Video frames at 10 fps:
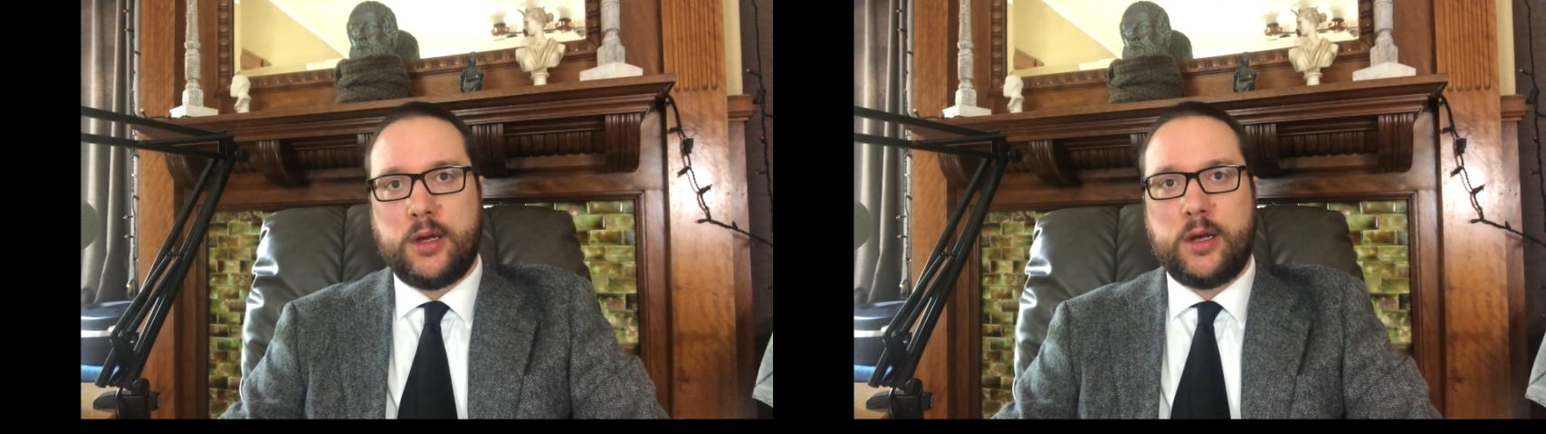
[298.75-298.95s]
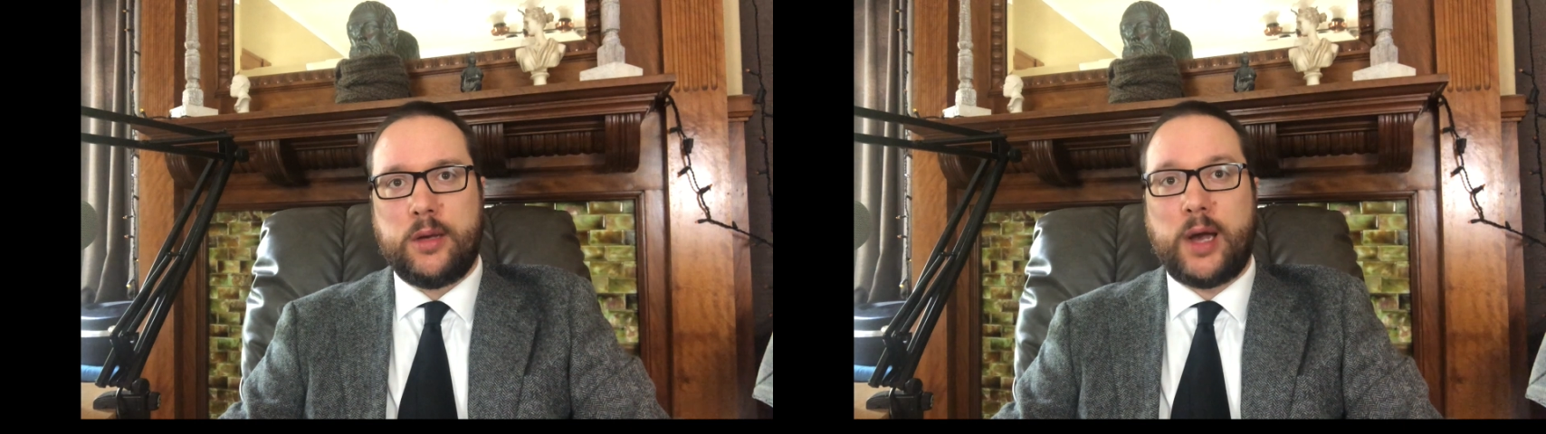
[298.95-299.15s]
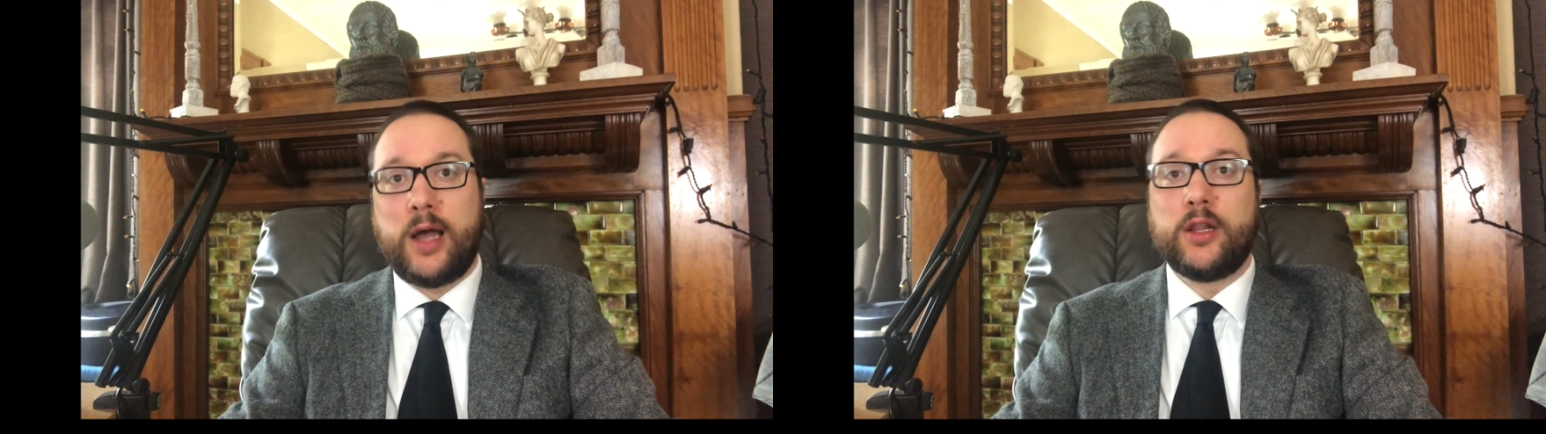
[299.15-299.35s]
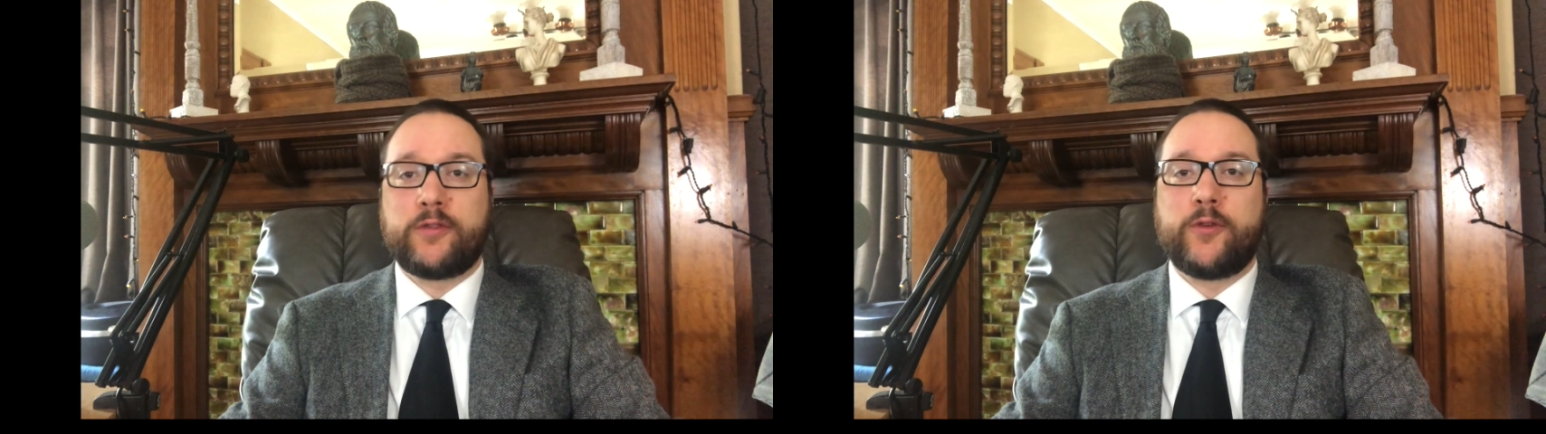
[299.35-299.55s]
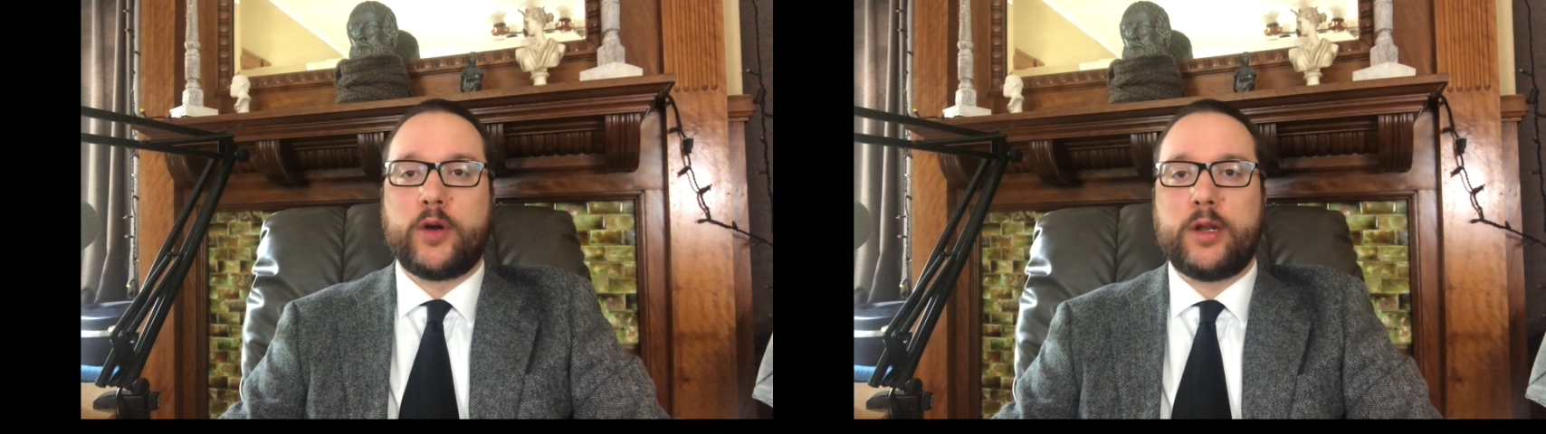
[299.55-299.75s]
I
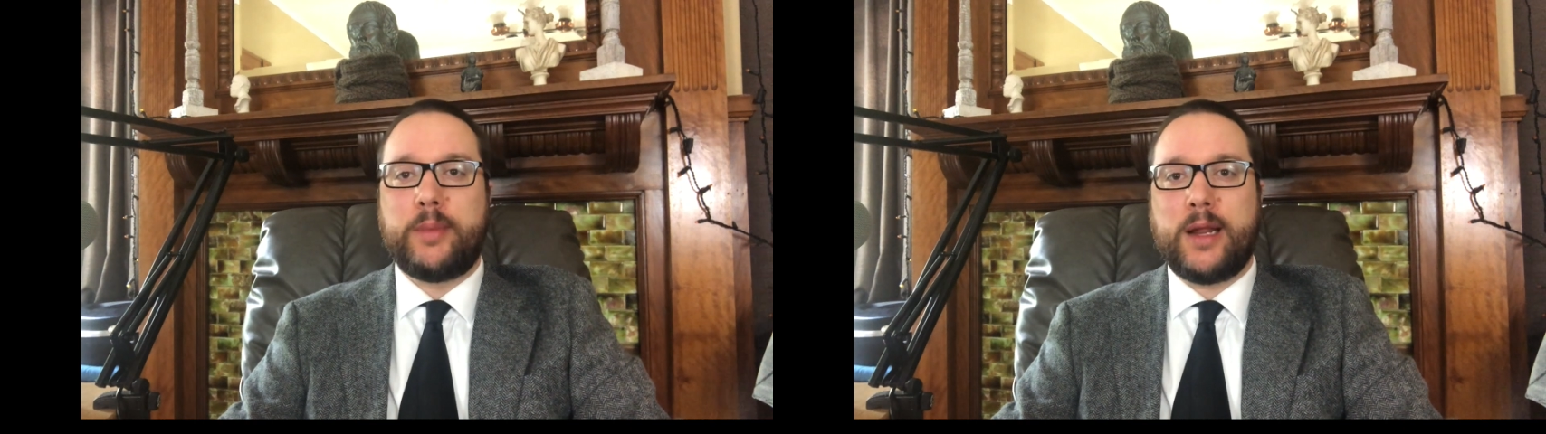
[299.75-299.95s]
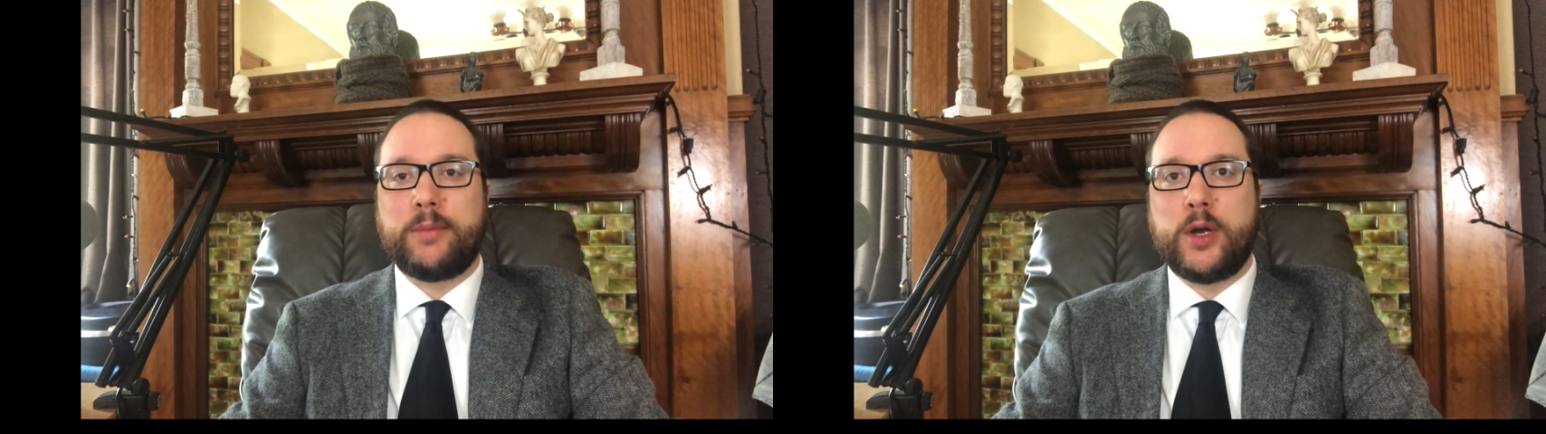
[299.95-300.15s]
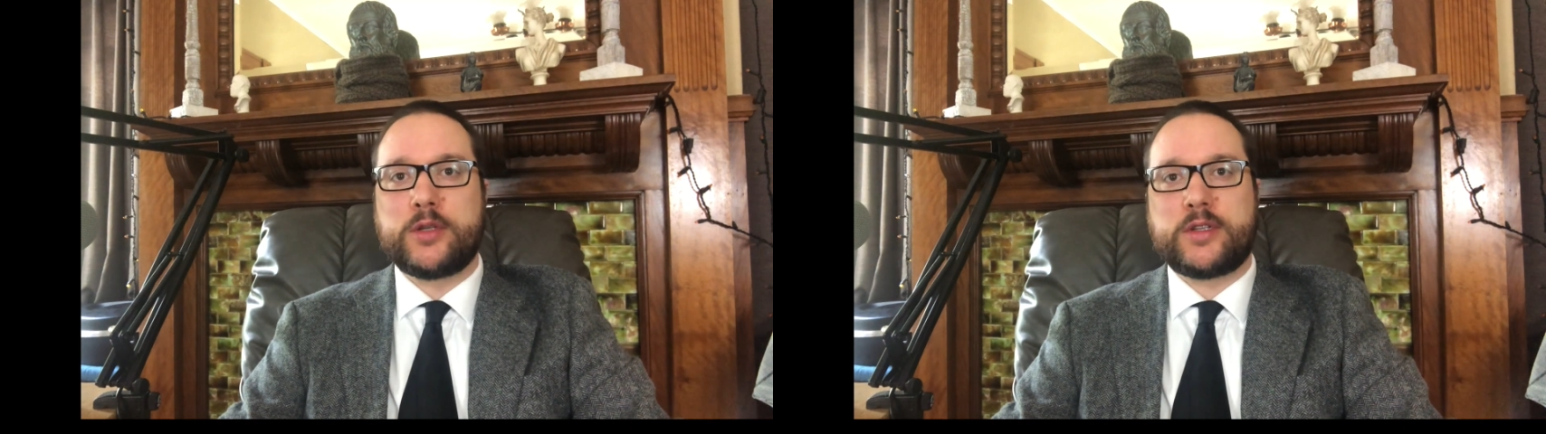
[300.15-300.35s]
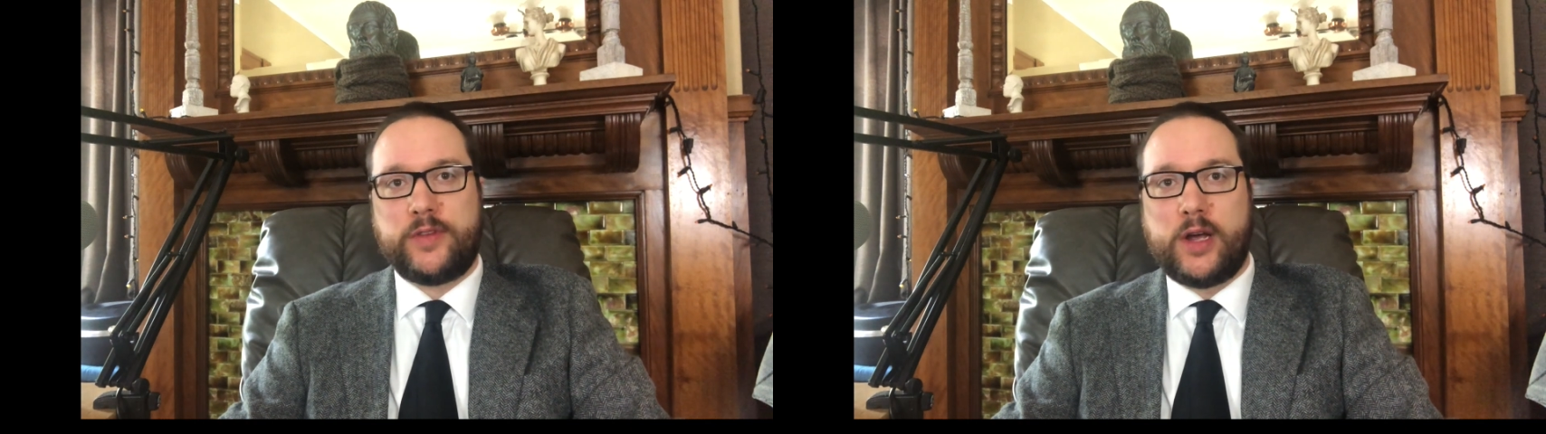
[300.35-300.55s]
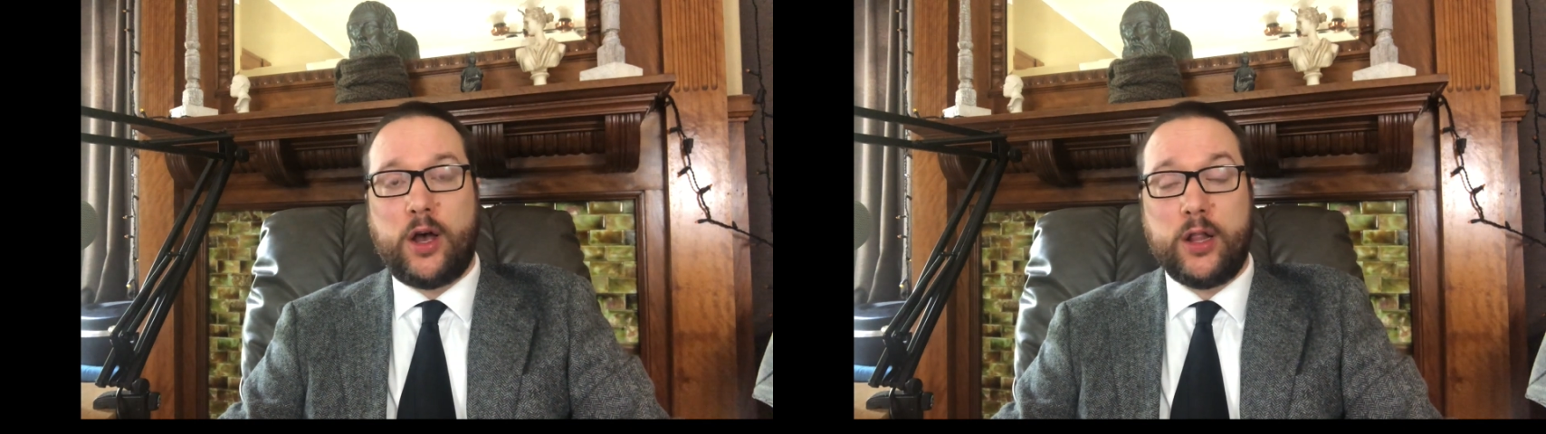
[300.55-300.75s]
look forward to meeting most, if
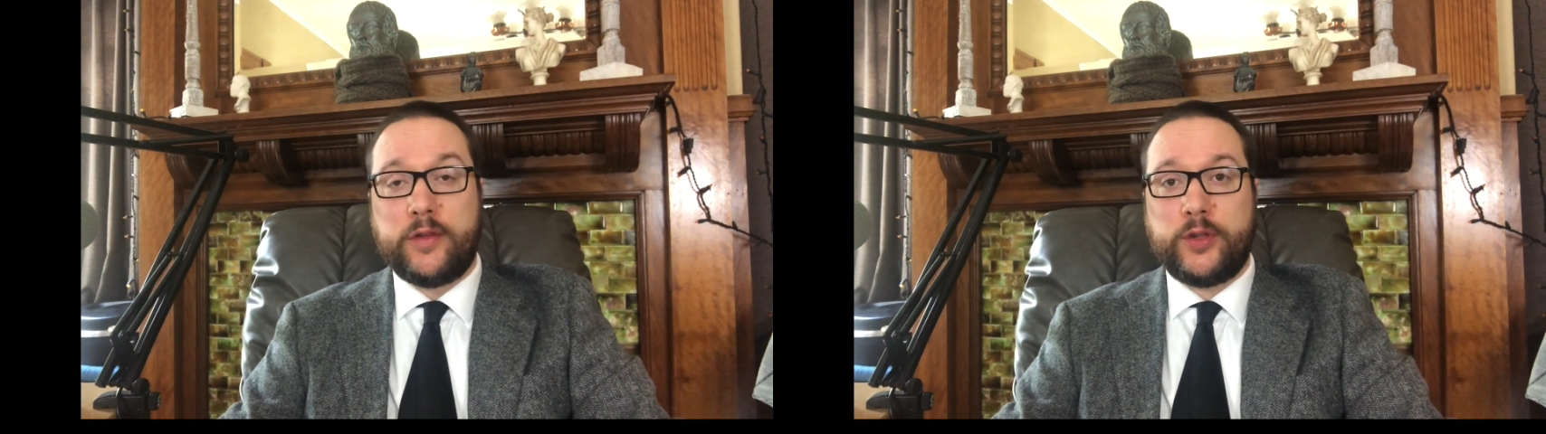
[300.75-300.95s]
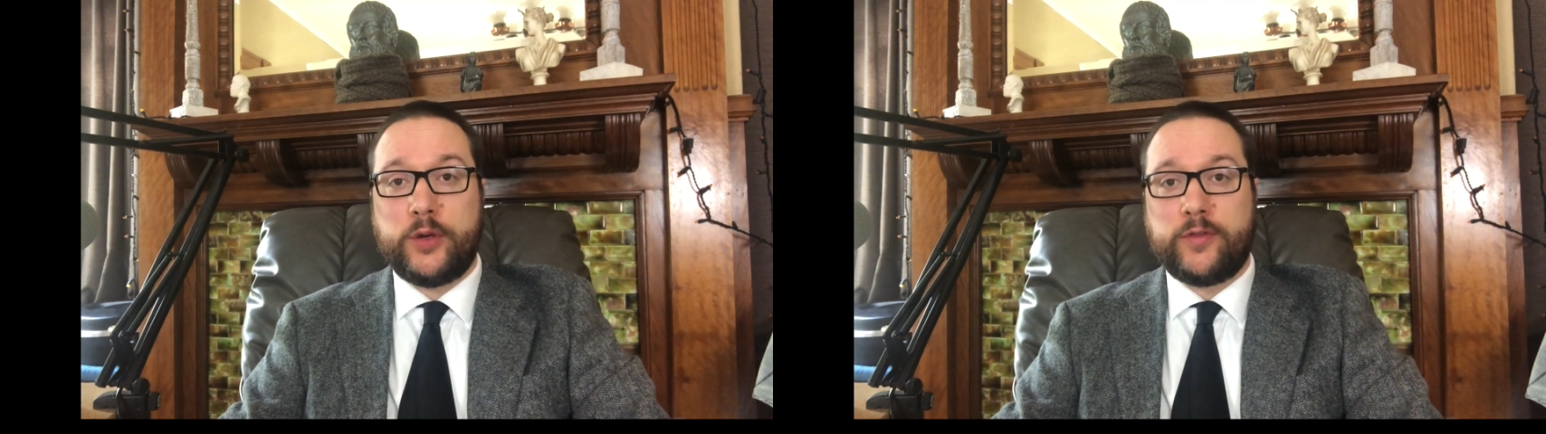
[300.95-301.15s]
not all of you,